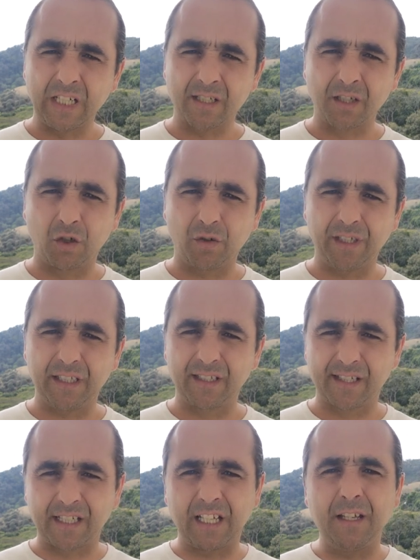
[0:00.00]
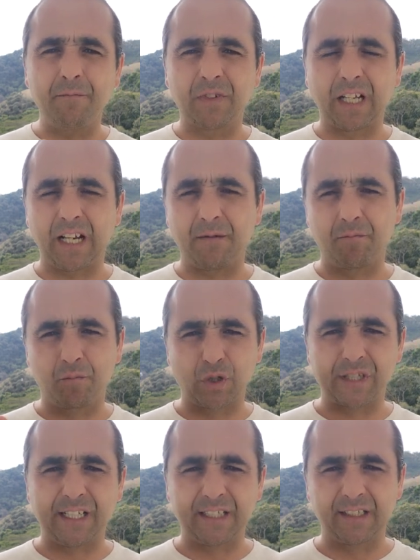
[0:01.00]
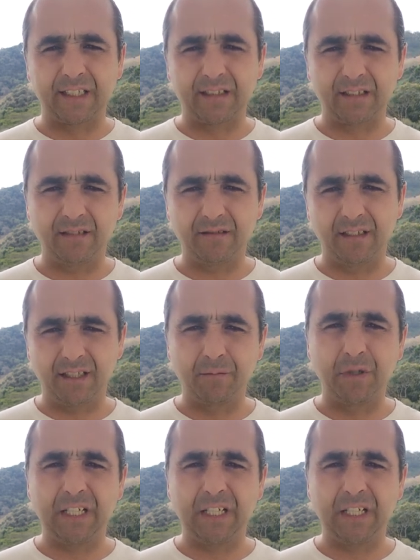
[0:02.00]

So in the scheme that I presented in the